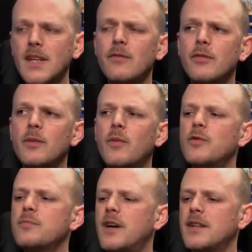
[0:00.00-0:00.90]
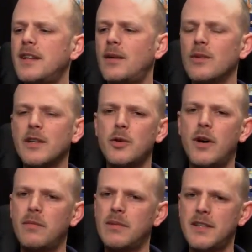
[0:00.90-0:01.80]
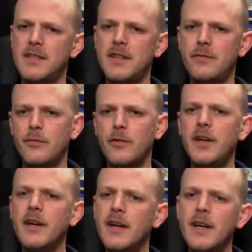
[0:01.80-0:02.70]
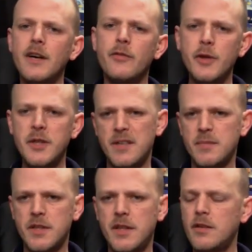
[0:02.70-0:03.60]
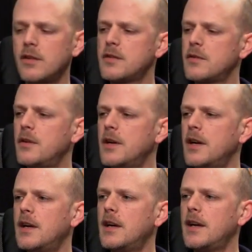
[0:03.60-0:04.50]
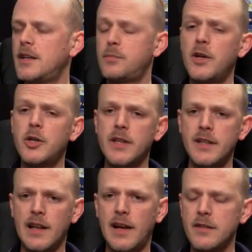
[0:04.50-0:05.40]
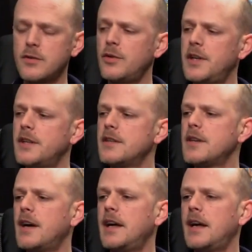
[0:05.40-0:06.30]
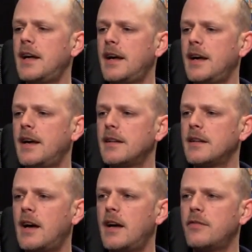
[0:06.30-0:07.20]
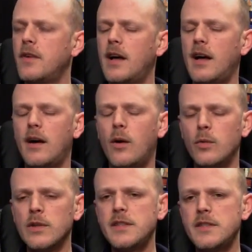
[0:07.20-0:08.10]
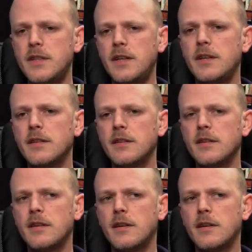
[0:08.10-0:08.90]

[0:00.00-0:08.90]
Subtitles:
for the most part they only show up, let's say, three times a year or so, especially in the last 2 years. And I've only seen